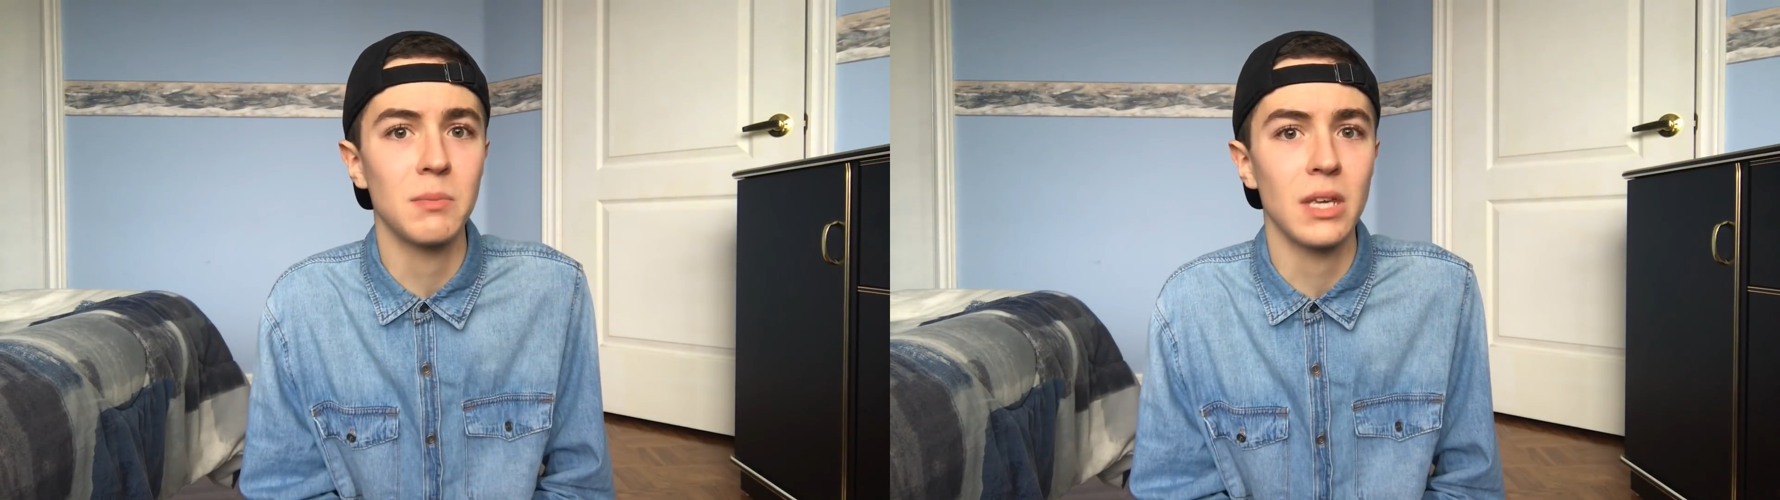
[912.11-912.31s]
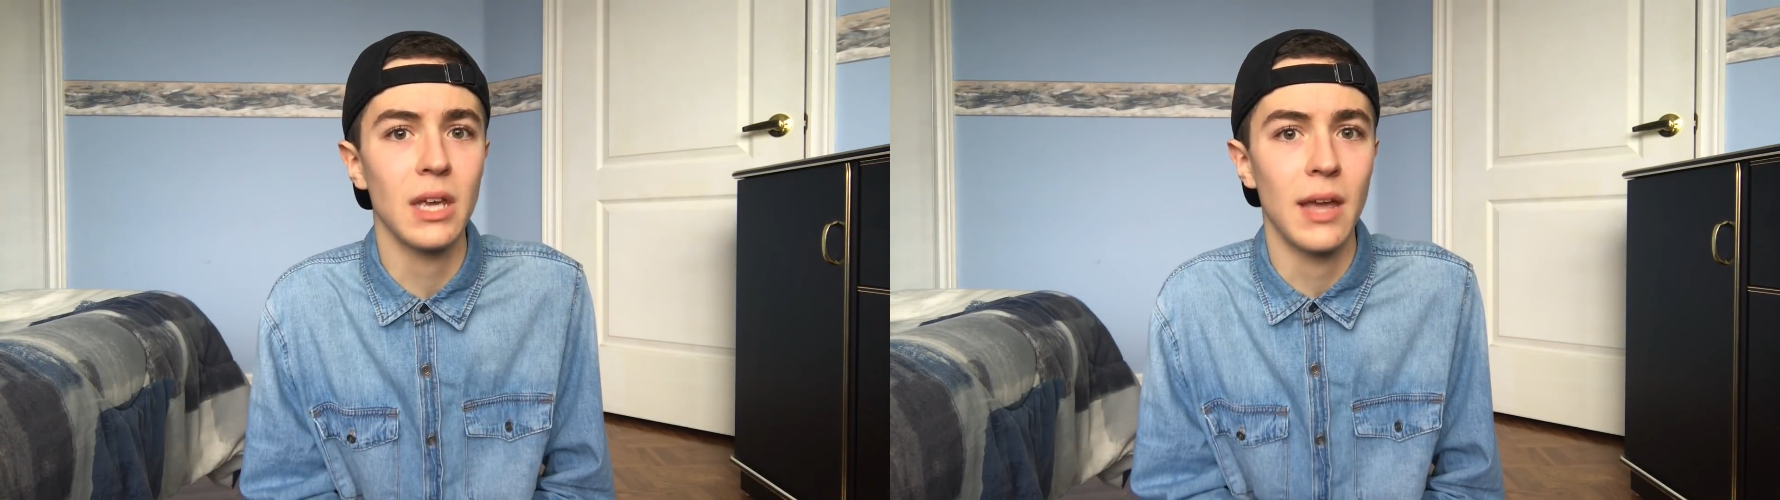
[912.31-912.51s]

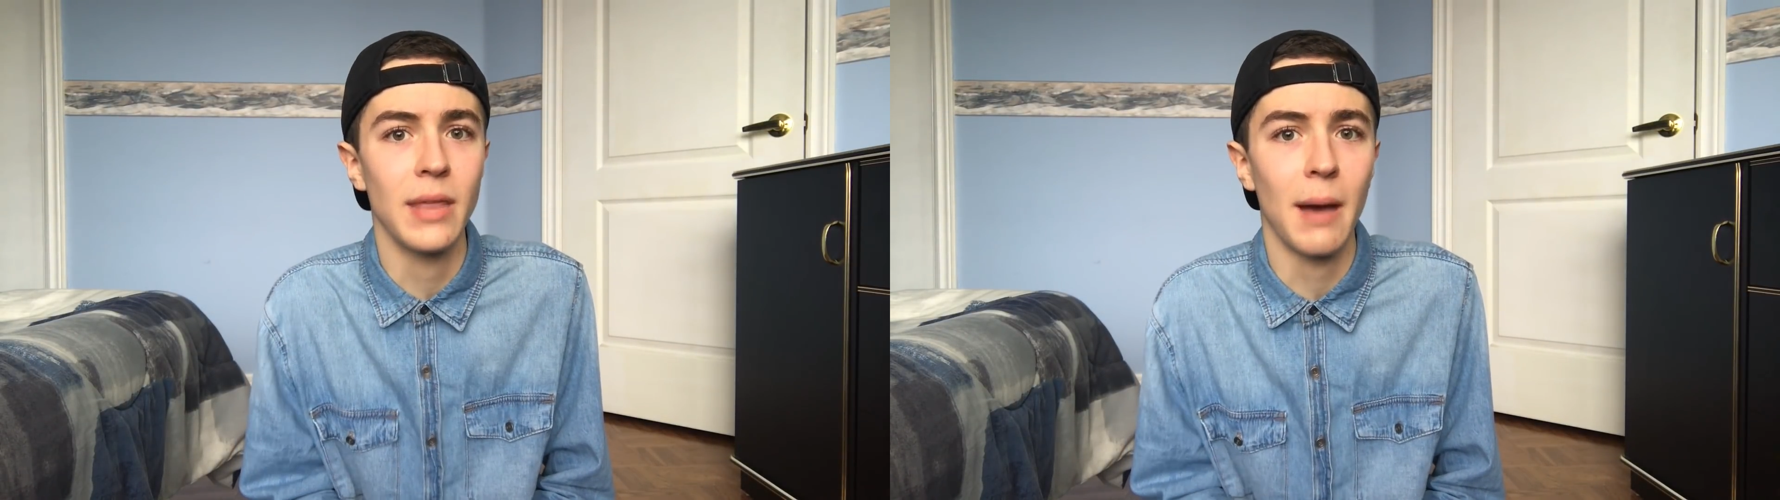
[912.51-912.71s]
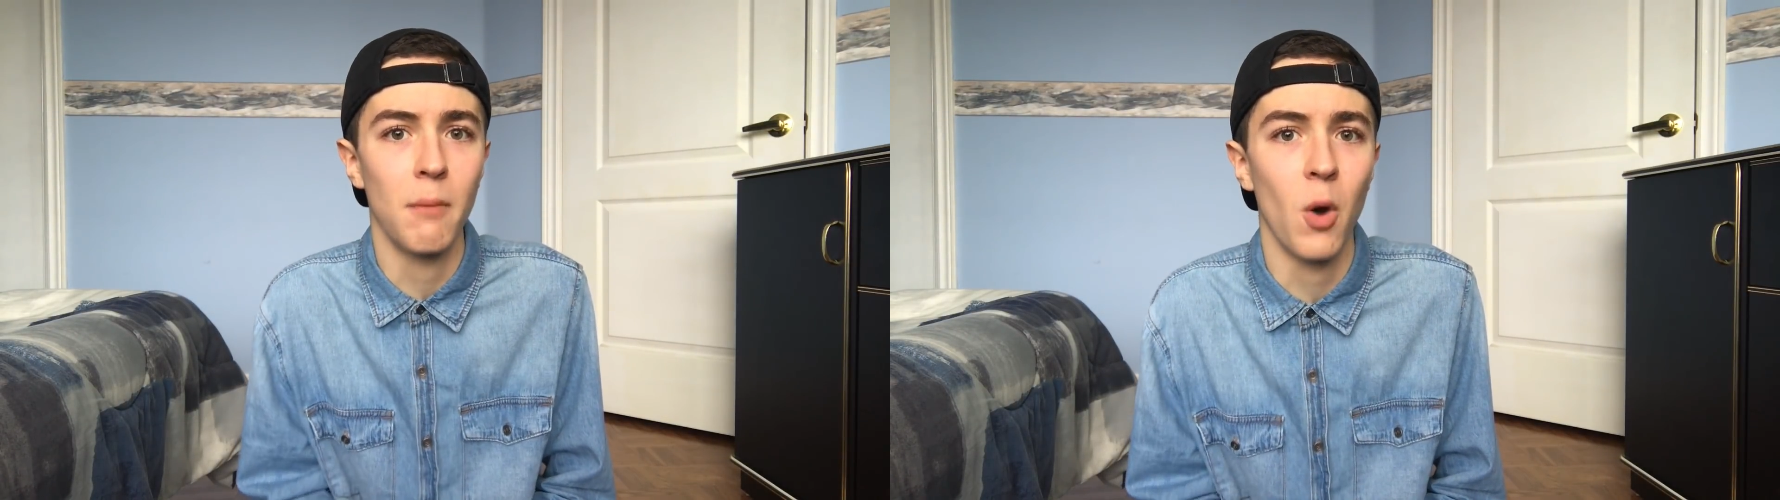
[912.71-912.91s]
me in
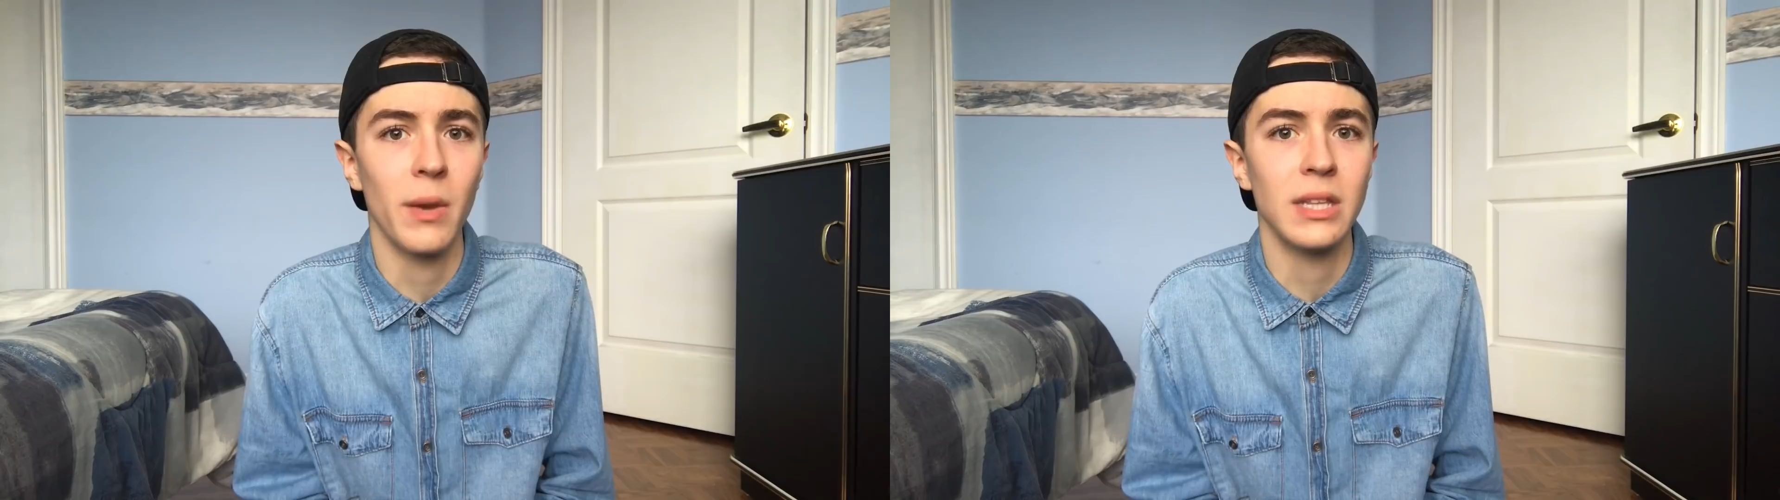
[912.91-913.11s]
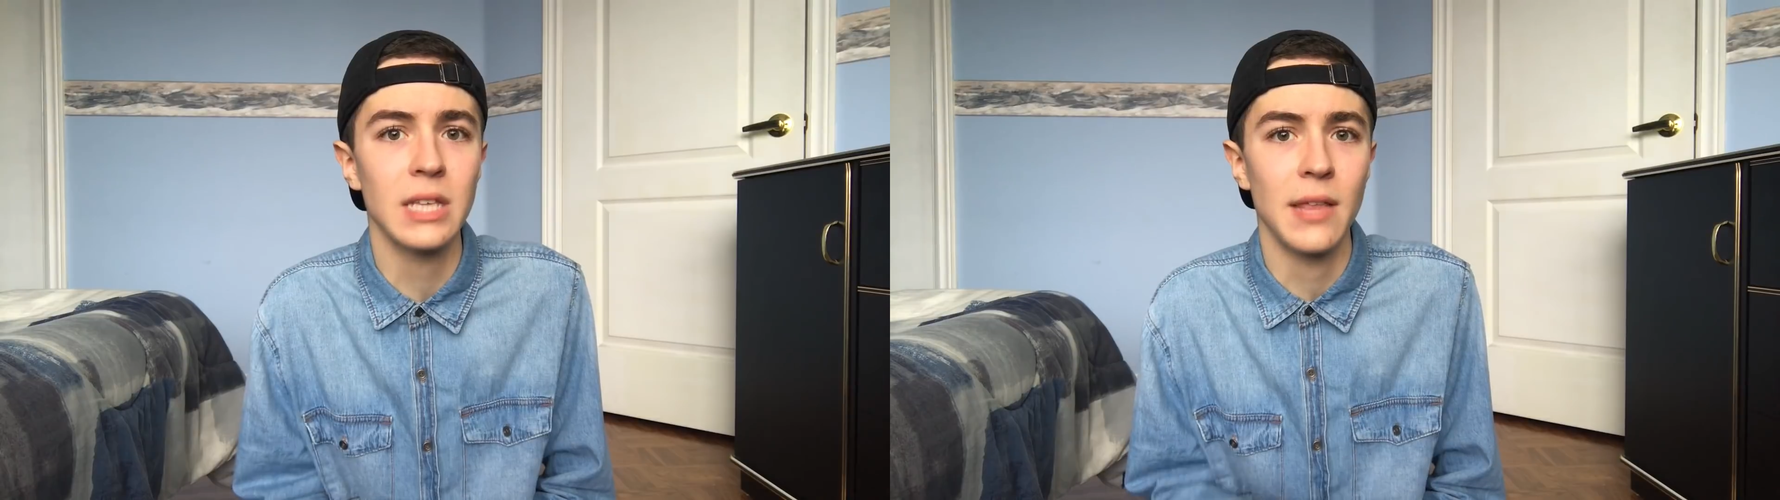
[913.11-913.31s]
that moment,